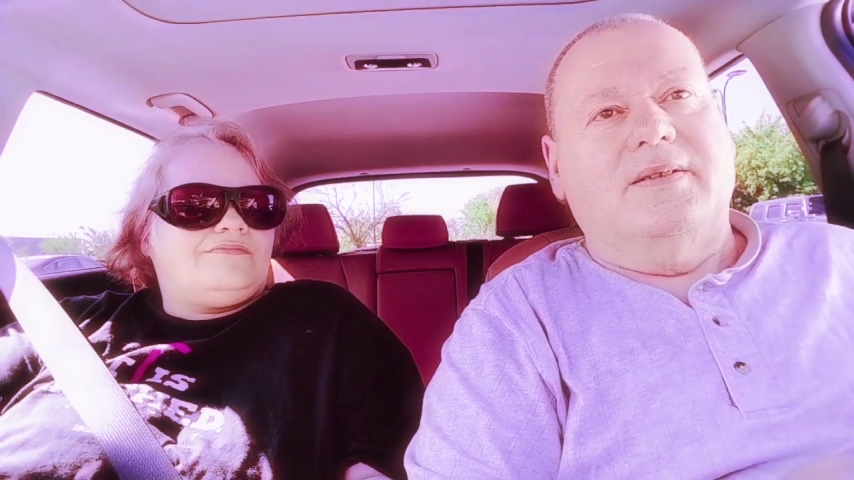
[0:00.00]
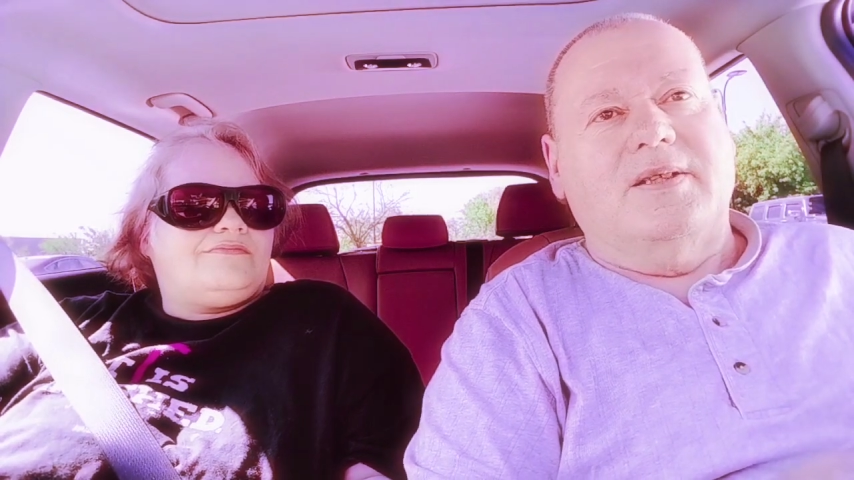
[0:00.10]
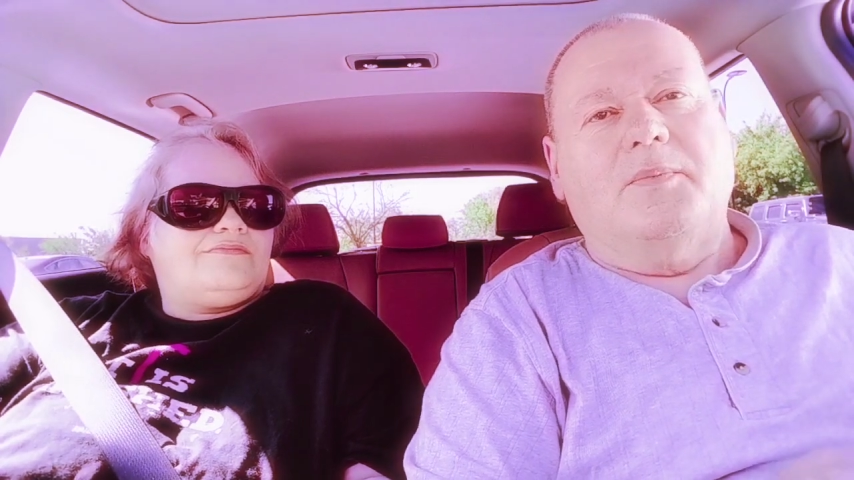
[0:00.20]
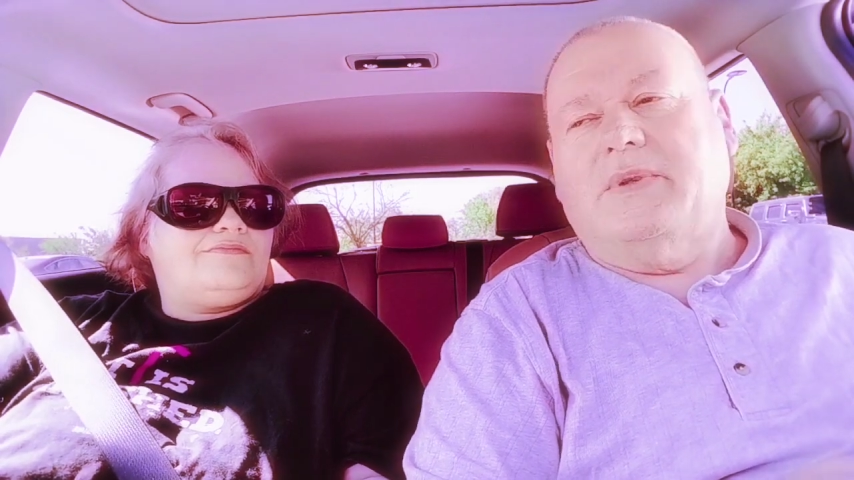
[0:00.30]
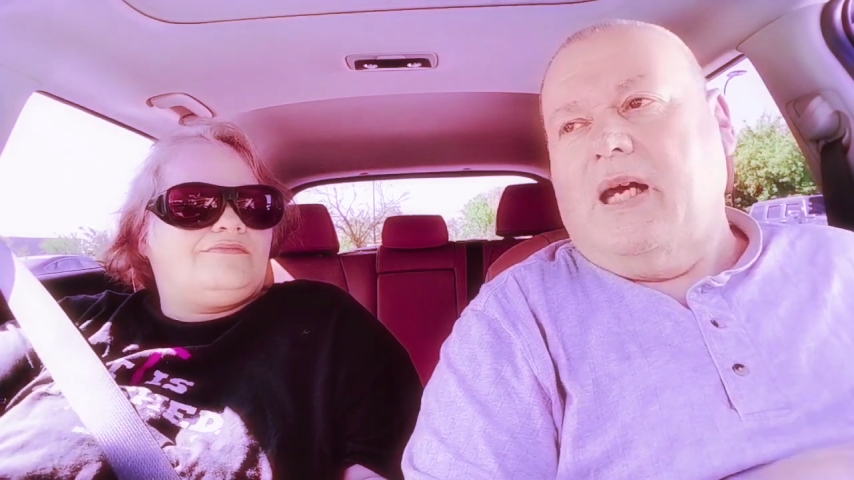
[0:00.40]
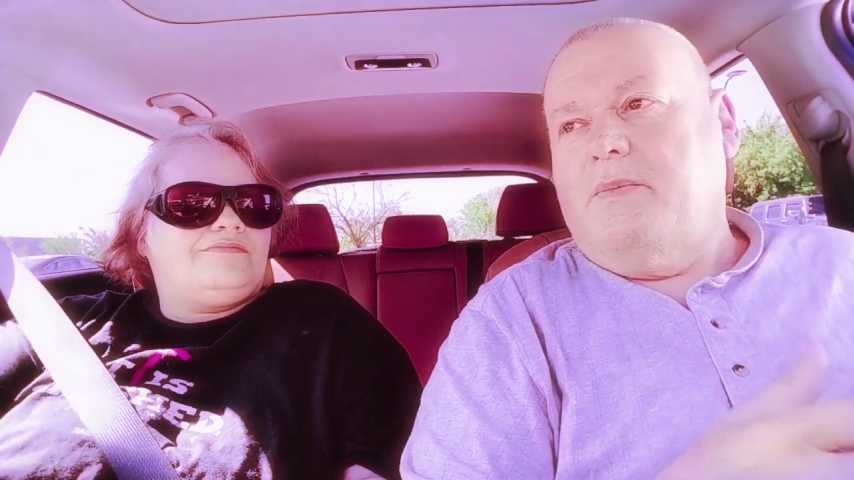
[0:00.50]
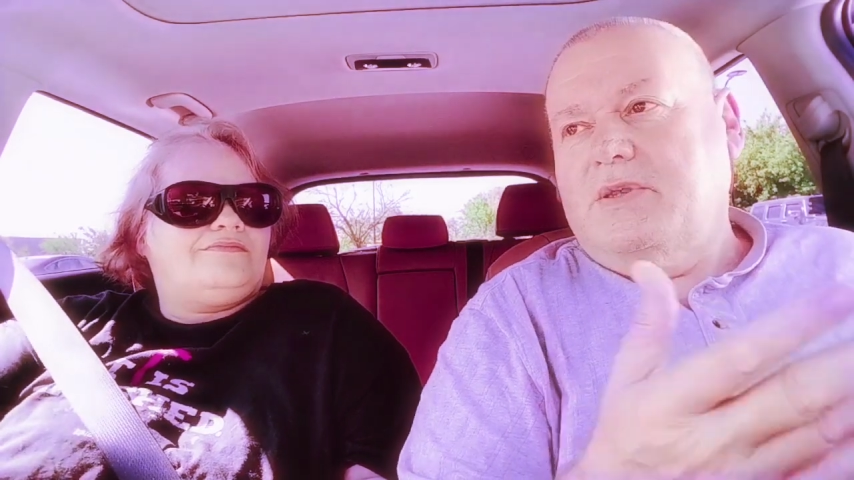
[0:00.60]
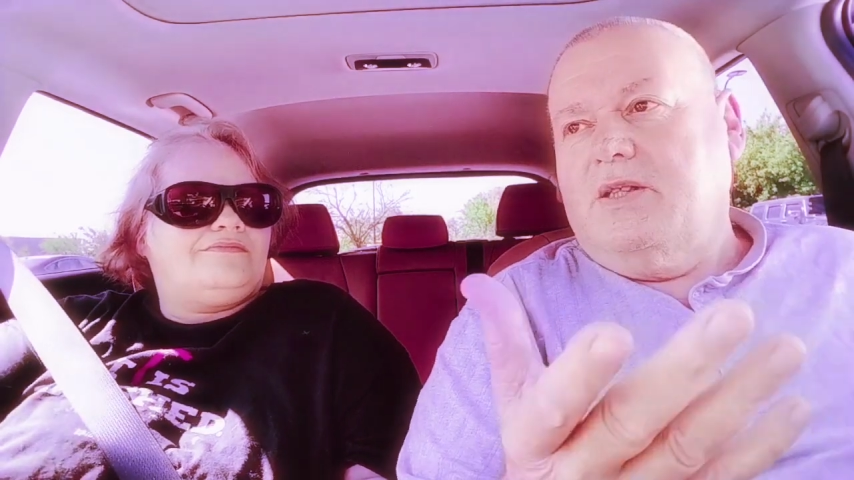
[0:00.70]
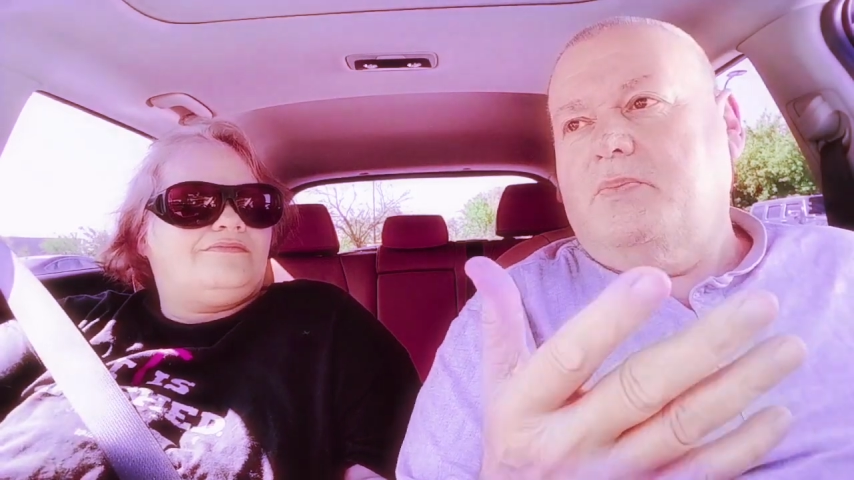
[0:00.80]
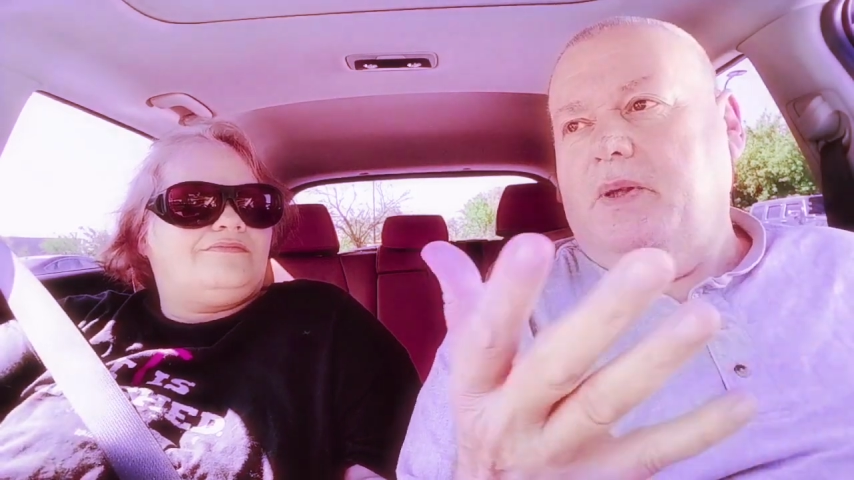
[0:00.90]
sometimes
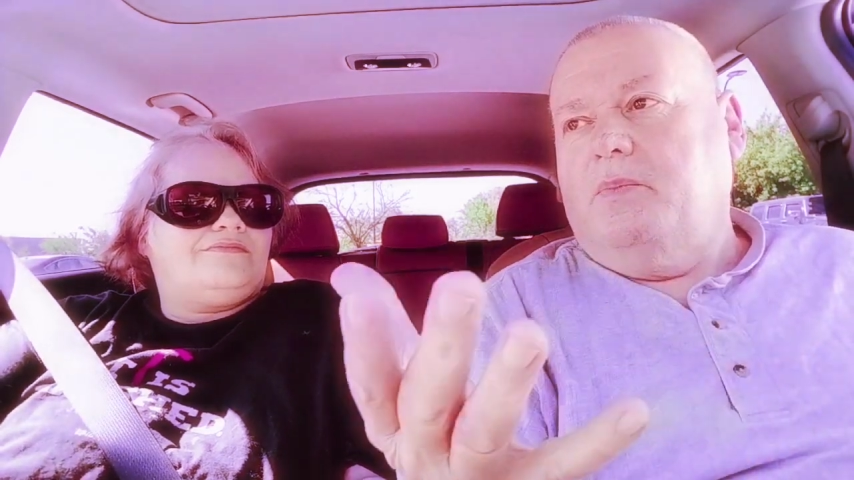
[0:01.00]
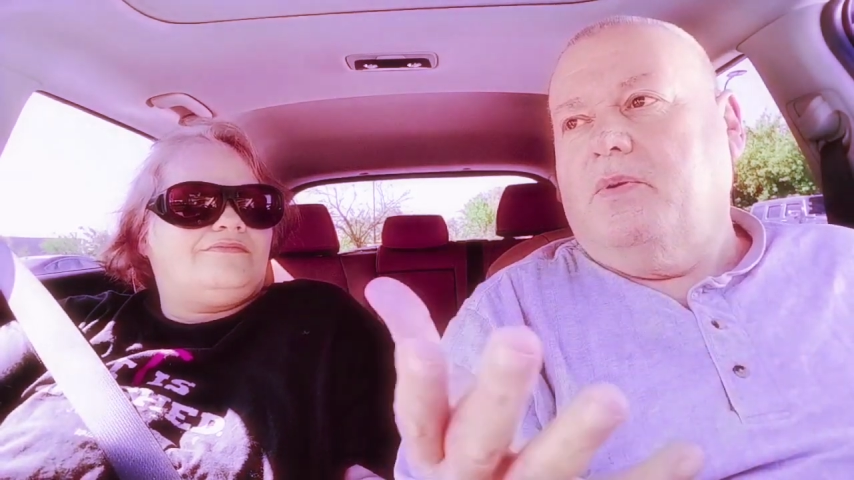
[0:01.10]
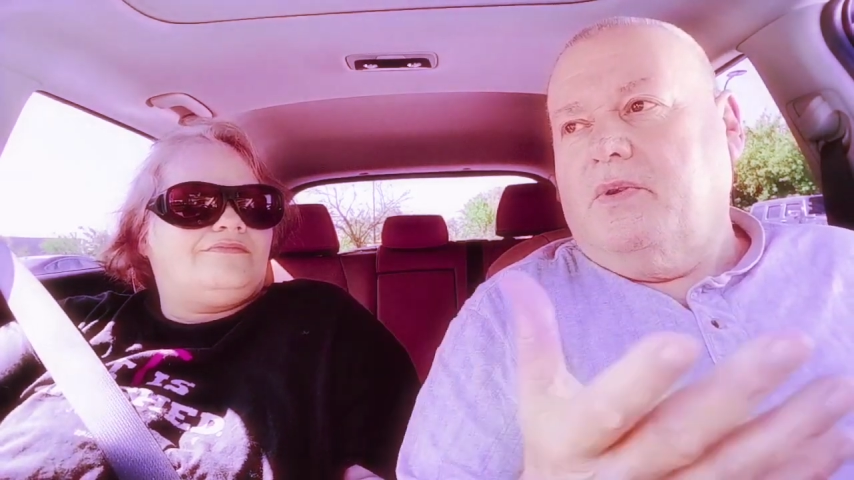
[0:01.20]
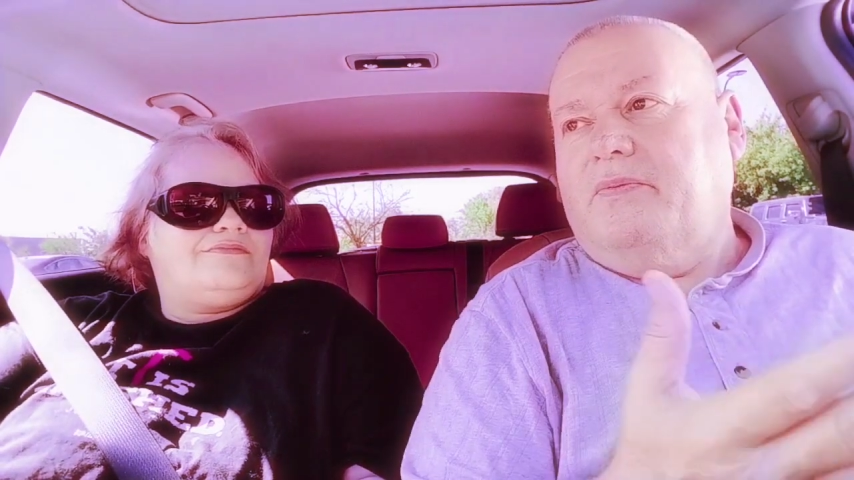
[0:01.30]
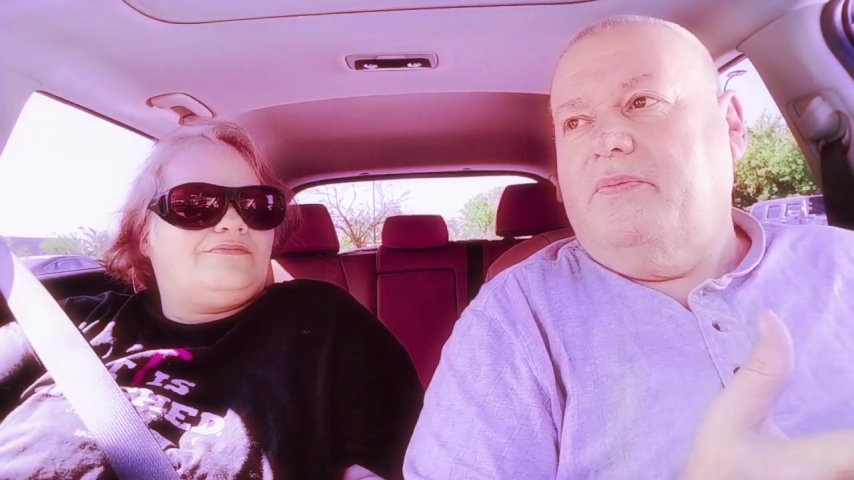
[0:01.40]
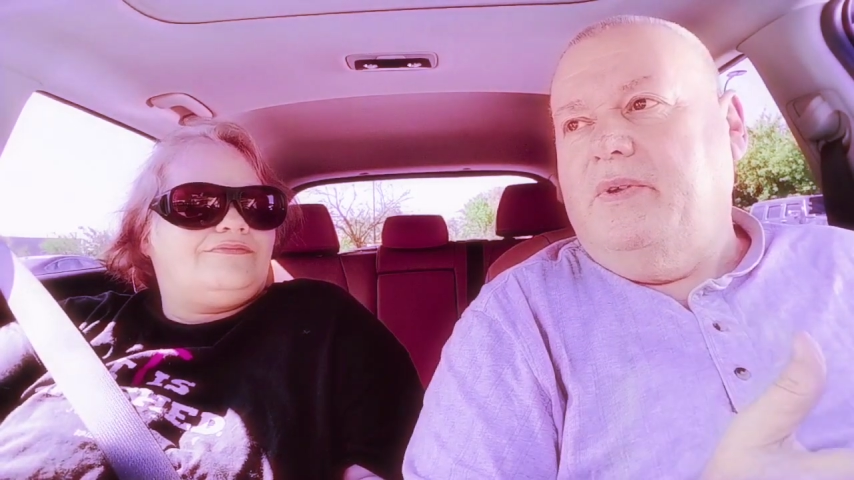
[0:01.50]
these people, if